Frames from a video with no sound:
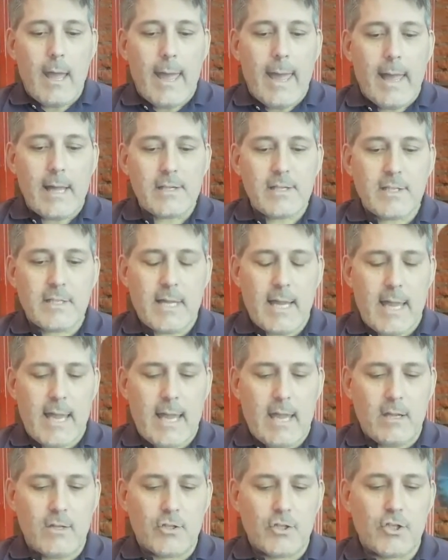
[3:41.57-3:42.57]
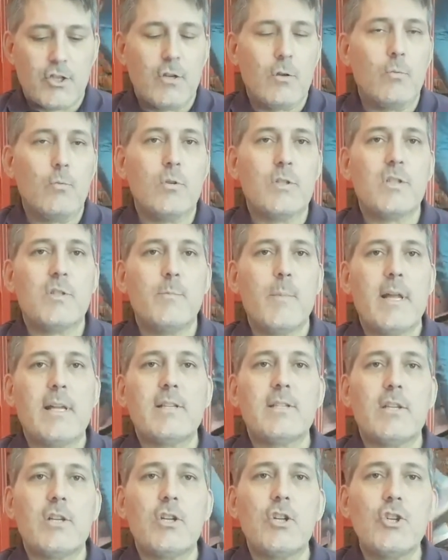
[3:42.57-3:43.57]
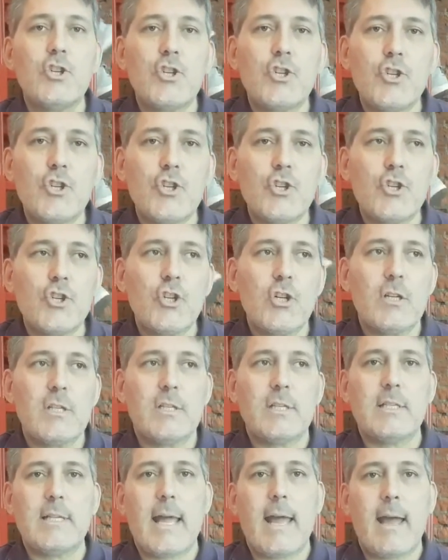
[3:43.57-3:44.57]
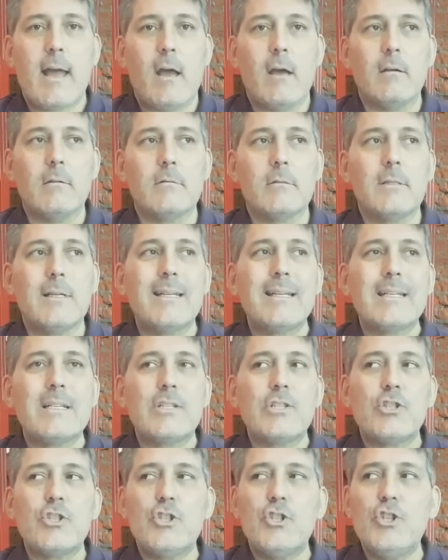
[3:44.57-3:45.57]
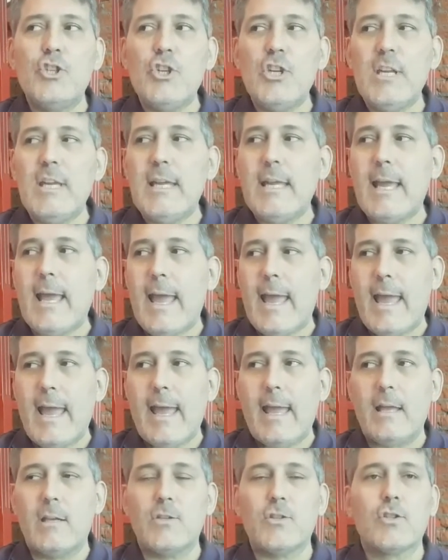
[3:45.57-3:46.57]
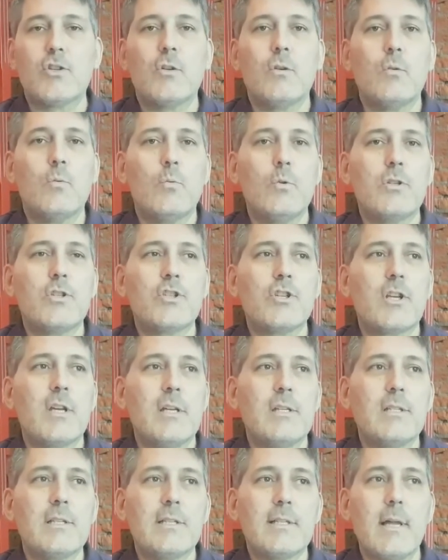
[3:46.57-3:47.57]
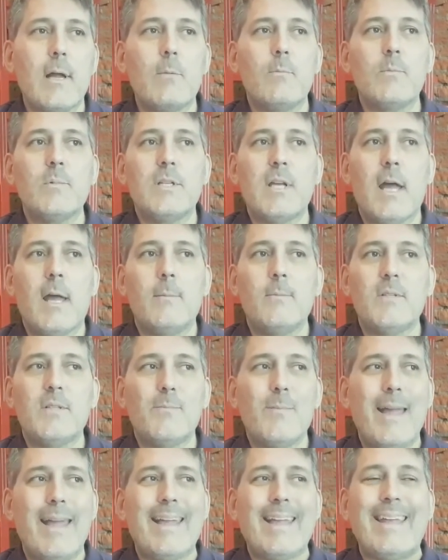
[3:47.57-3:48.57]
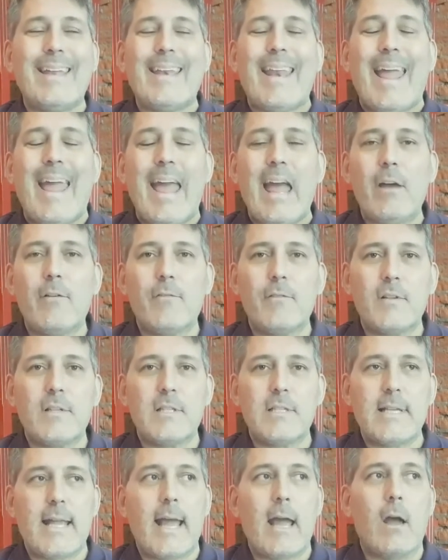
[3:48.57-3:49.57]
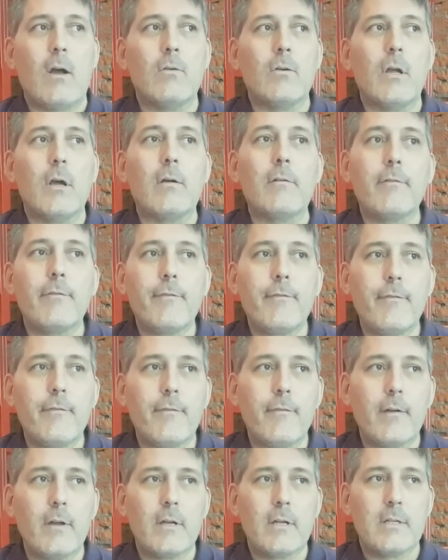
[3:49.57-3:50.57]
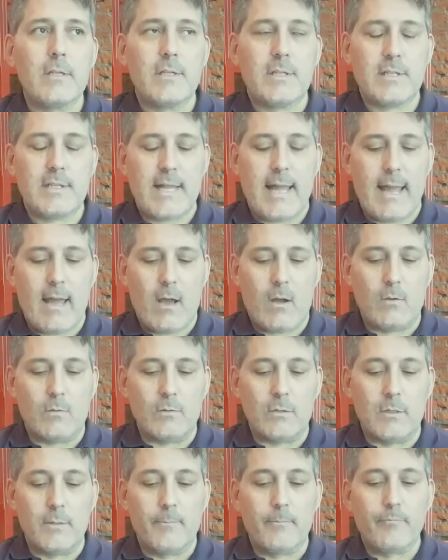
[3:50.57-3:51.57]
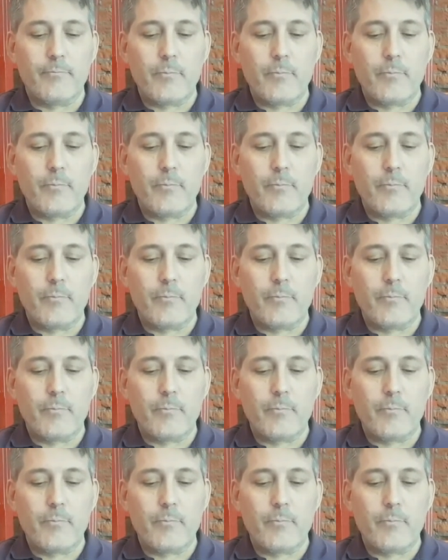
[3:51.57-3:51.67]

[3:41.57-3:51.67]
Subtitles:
SH, which makes a sh sound. GH, which can sometimes make an F sound, a f sound.